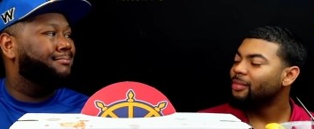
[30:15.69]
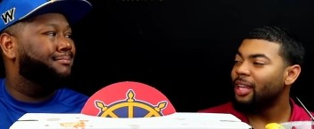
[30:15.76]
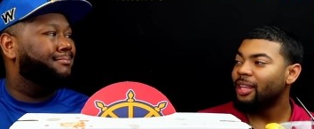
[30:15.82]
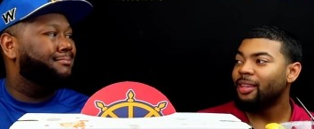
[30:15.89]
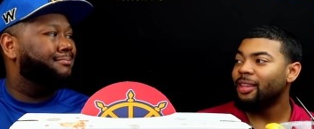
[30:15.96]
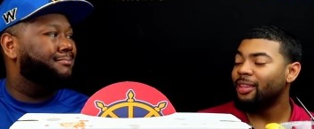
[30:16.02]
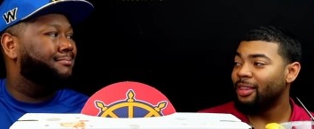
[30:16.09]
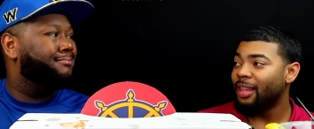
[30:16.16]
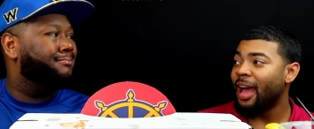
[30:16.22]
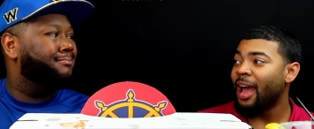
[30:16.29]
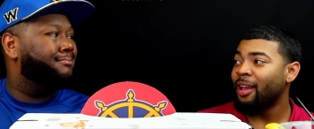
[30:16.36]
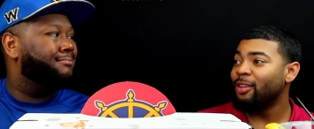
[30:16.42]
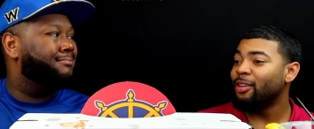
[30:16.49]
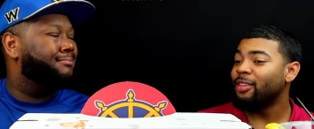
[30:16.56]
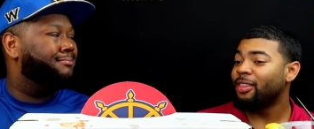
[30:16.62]
Speaker 1: It,
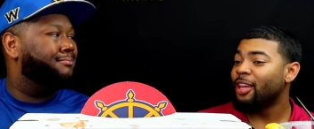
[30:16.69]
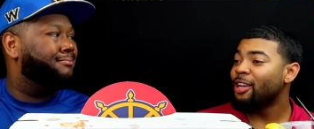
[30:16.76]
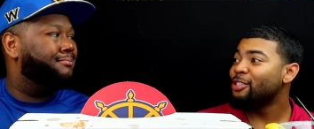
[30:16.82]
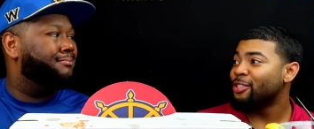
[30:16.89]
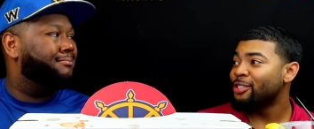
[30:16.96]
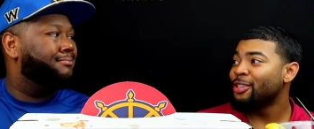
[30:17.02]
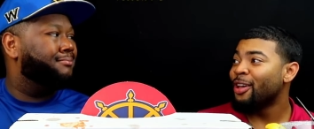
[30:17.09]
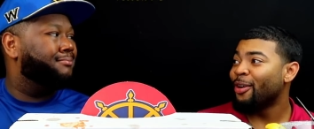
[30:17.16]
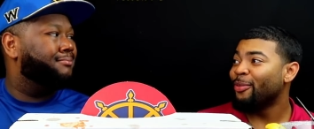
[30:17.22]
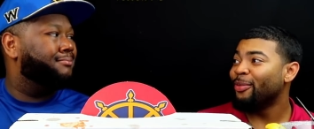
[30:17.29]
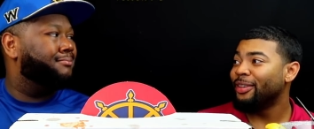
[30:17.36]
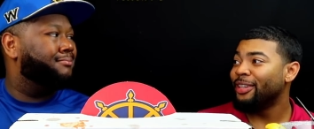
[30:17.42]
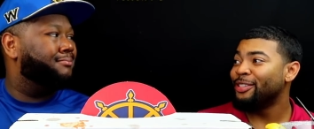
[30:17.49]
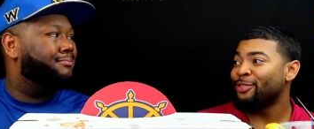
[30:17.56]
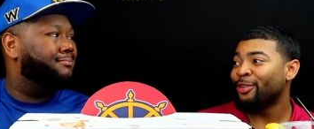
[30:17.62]
I, there's a song with
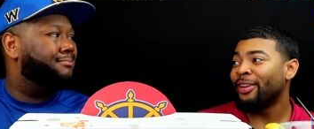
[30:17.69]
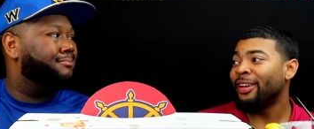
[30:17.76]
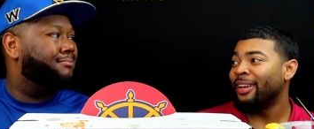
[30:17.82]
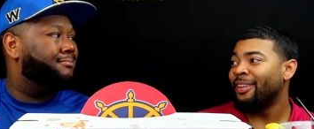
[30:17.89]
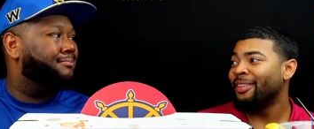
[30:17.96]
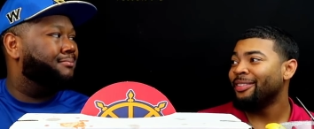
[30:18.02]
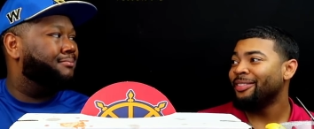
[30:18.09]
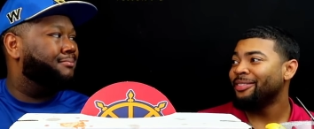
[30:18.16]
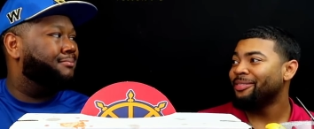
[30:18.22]
Detroit in it.